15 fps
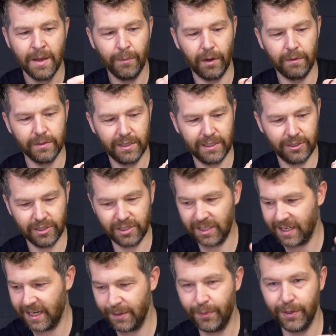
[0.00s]
but I was just
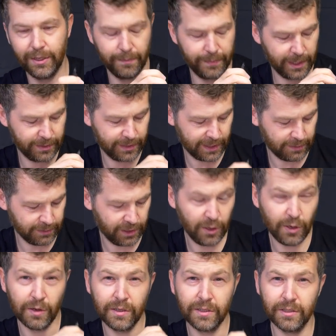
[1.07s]
clipping them using those
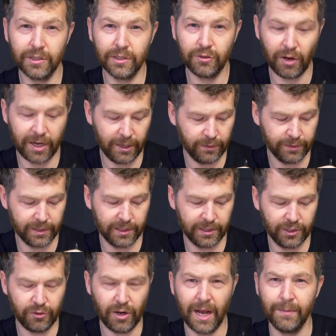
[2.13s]
hooks straight onto the
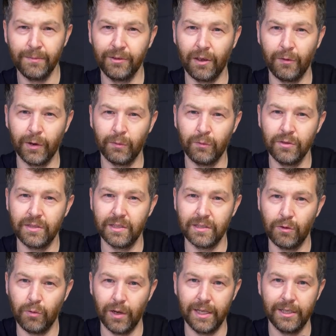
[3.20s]
strap. So when I wanted to
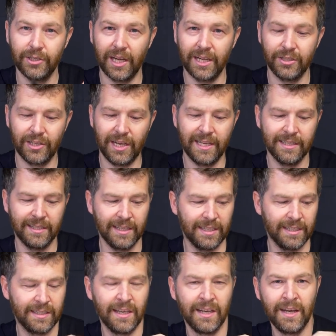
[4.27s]
quickly change
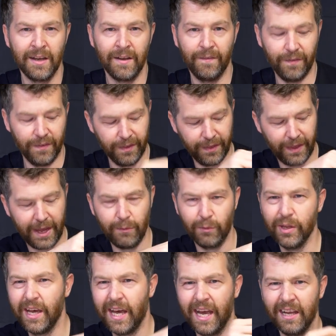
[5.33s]
lenses, they
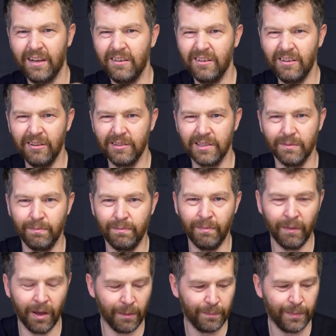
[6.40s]
were there. It looked
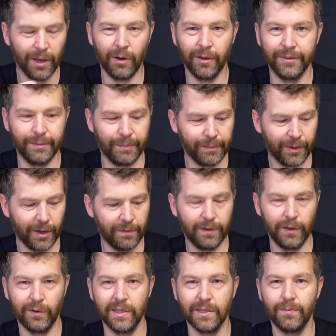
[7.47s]
a bit odd, to be
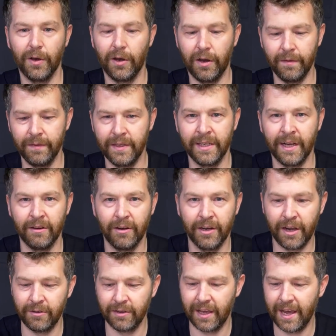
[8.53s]
perfectly honest, but I
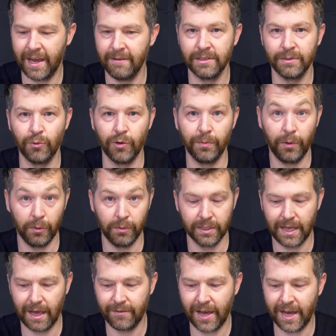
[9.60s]
don't care. It's more important
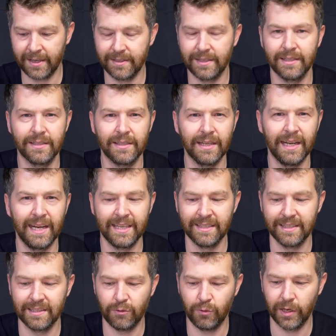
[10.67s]
to have access to the
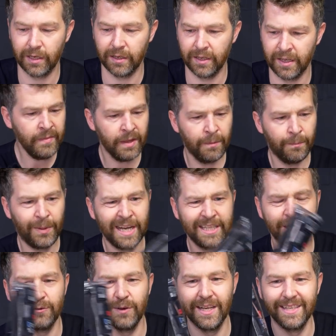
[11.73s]
lenses quickly.
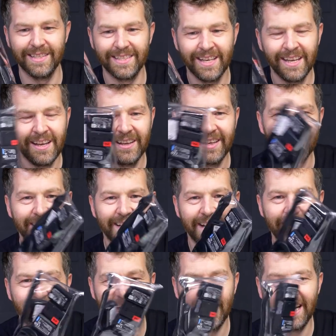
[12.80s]
Batteries, can
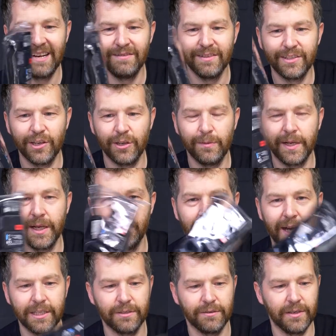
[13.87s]
never have too many
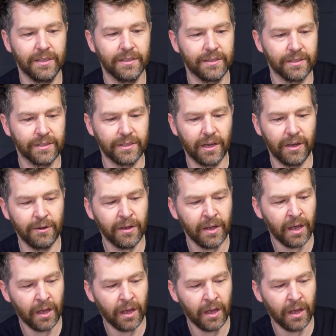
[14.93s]
batteries. So